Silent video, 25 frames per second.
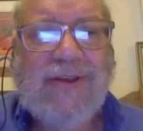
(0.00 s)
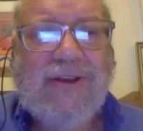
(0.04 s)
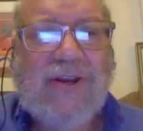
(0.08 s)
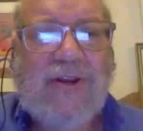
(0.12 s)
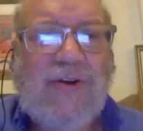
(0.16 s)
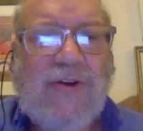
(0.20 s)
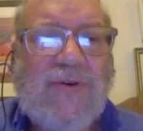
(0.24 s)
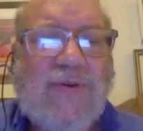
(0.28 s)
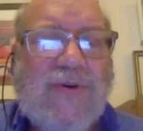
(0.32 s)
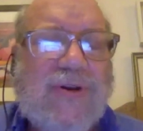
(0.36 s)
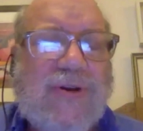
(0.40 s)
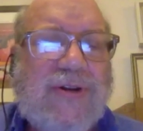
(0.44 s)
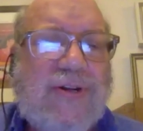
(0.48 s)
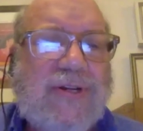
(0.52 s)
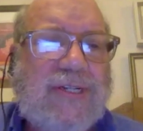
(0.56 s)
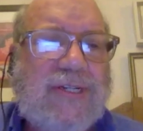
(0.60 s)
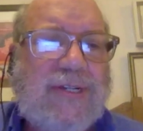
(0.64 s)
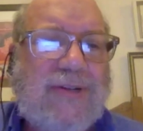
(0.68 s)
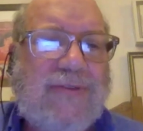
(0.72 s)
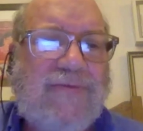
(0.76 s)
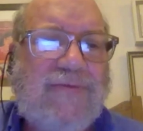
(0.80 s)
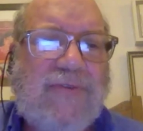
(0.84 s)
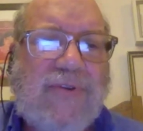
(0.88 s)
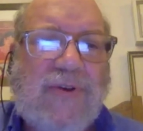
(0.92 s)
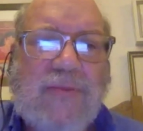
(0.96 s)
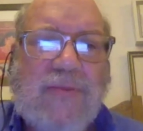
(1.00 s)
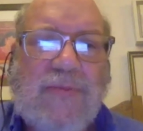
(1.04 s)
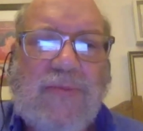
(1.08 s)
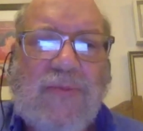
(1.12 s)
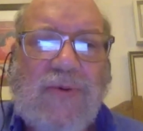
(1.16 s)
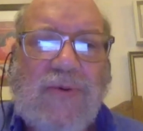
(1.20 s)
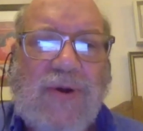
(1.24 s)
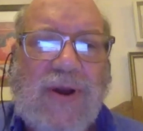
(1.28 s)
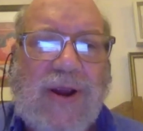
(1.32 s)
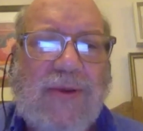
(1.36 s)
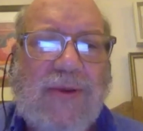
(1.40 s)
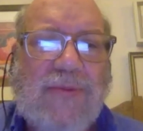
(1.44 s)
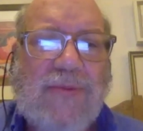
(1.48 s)
corners of your
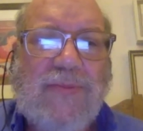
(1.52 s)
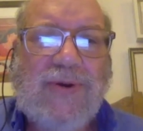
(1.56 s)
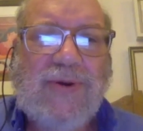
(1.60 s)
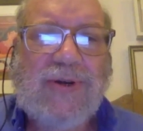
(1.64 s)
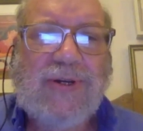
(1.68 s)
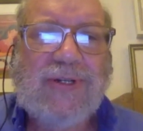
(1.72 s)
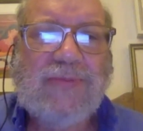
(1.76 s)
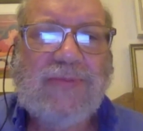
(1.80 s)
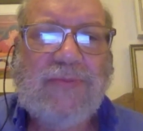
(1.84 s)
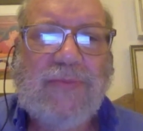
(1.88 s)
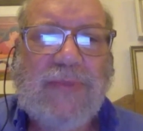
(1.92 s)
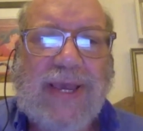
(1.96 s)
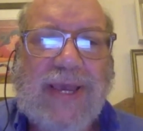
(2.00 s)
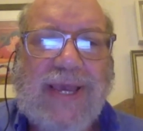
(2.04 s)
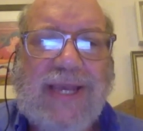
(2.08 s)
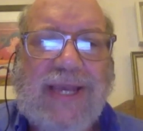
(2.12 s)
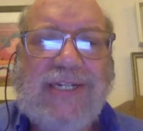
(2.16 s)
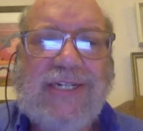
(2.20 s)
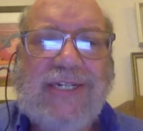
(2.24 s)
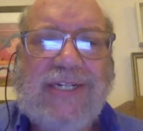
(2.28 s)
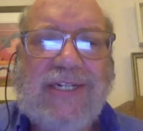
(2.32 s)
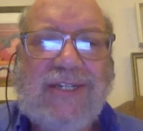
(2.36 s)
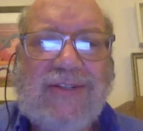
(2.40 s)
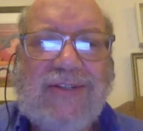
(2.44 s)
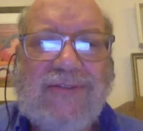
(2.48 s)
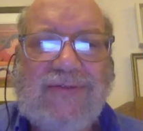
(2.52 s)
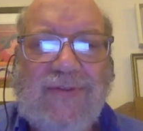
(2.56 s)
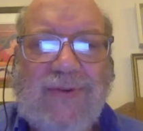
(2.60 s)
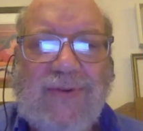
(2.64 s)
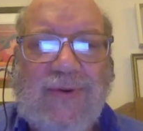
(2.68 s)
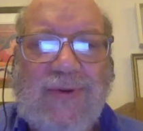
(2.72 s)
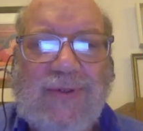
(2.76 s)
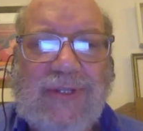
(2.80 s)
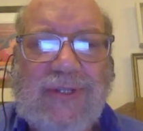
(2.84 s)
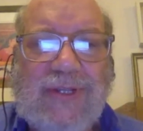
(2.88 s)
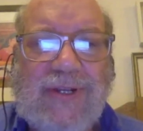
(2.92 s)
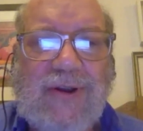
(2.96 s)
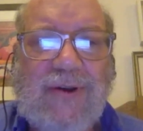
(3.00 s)
prayer book's pages
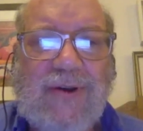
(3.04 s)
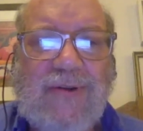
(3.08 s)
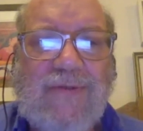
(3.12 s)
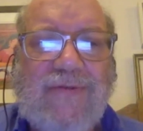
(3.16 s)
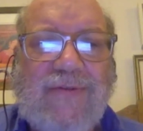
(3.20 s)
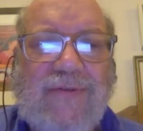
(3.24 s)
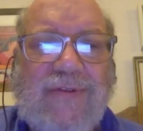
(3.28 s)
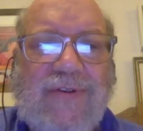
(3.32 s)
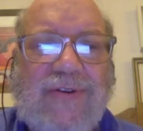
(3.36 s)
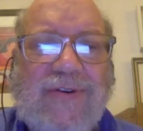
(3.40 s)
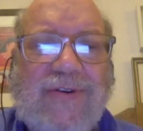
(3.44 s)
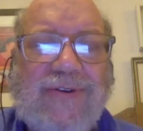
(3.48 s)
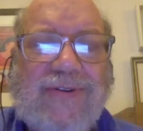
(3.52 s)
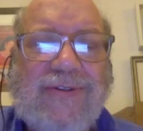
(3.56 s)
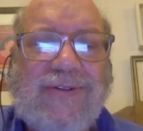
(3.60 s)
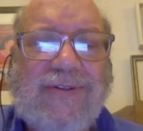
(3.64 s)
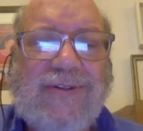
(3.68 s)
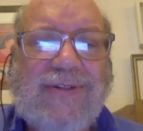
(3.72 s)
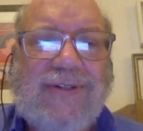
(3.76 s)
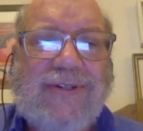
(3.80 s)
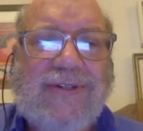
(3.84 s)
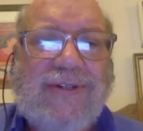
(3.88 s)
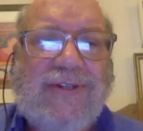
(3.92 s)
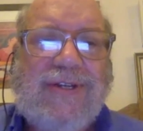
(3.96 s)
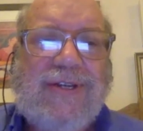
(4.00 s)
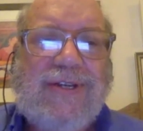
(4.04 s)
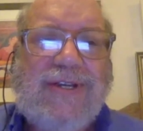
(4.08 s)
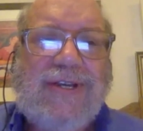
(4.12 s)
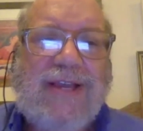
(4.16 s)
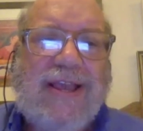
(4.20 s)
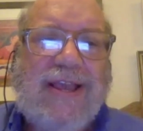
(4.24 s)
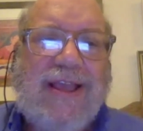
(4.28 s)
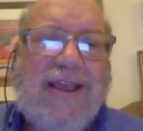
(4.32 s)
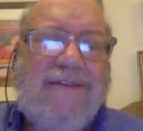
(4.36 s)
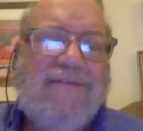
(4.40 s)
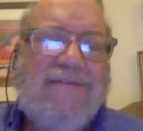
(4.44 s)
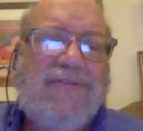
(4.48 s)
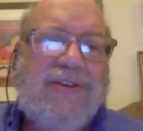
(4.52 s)
folded over?
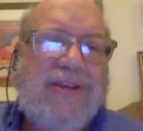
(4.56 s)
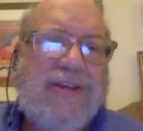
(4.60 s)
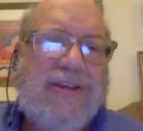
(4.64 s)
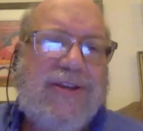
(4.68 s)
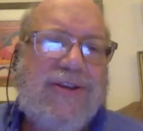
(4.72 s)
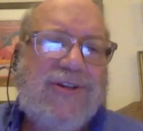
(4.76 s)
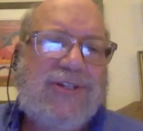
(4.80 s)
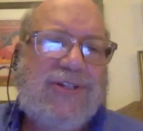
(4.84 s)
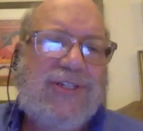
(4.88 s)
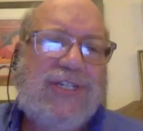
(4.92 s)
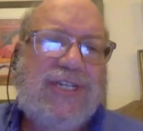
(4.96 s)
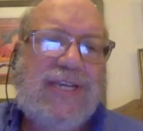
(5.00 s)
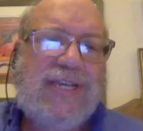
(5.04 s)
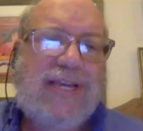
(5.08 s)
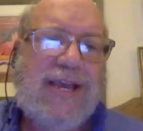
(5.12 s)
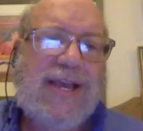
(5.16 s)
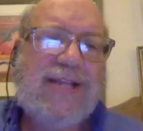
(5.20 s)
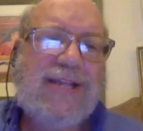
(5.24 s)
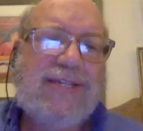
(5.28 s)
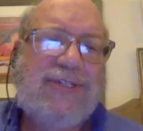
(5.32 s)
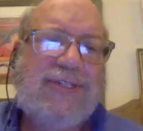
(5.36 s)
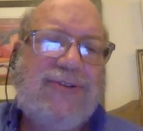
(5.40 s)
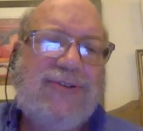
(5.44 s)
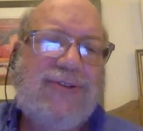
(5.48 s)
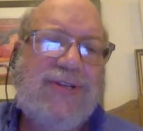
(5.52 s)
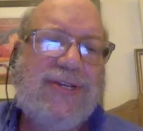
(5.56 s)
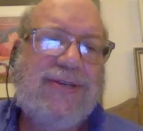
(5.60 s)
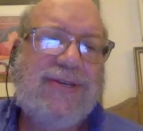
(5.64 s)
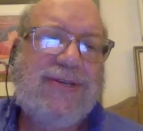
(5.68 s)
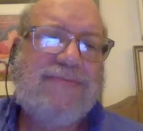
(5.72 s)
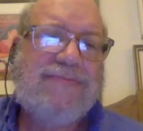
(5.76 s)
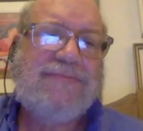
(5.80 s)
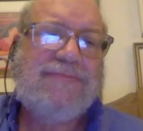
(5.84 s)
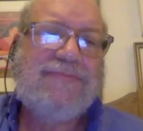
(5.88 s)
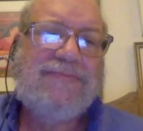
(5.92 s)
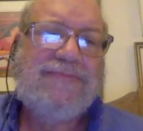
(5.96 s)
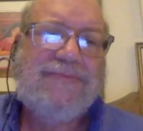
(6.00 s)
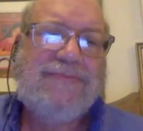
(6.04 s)
Every year she answered
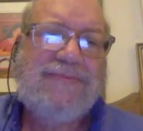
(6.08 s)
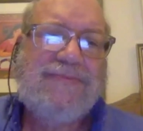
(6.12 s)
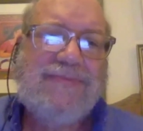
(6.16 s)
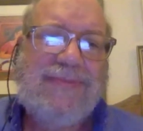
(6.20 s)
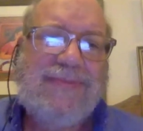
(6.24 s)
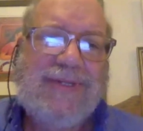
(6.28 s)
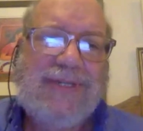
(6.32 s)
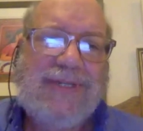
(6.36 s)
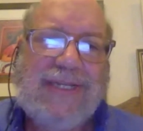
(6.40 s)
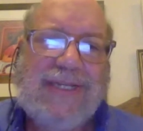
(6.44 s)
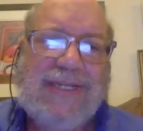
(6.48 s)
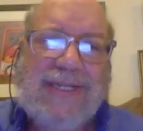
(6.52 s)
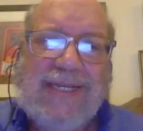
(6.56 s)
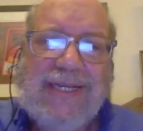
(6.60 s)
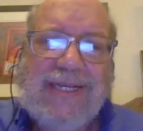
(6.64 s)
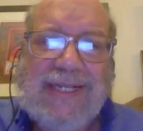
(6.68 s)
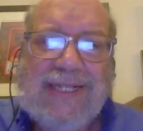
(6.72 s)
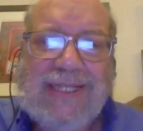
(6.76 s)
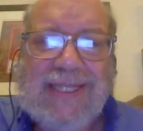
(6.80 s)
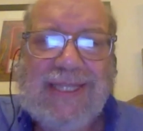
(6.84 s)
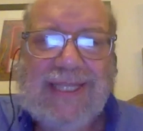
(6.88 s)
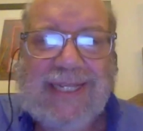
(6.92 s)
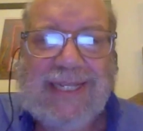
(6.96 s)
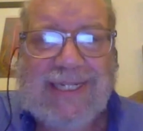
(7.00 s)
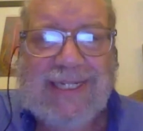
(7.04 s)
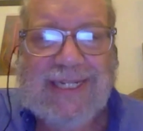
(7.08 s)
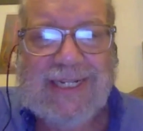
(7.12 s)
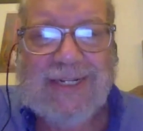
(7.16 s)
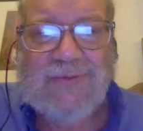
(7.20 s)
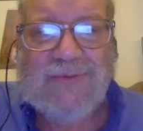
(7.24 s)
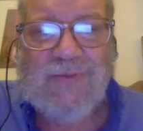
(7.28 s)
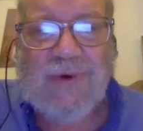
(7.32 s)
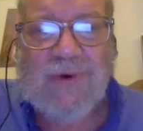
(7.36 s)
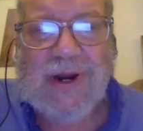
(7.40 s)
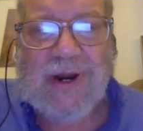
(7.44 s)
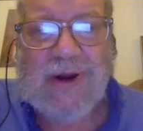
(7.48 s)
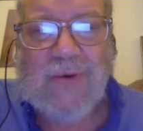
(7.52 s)
him, this is where